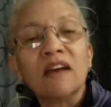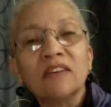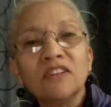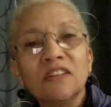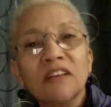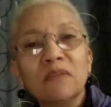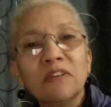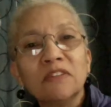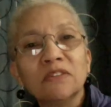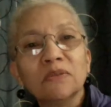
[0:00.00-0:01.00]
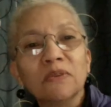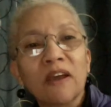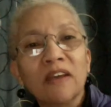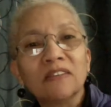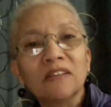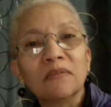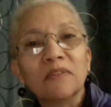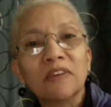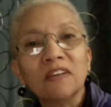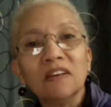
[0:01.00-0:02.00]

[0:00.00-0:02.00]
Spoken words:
Actually, I wanted to add something.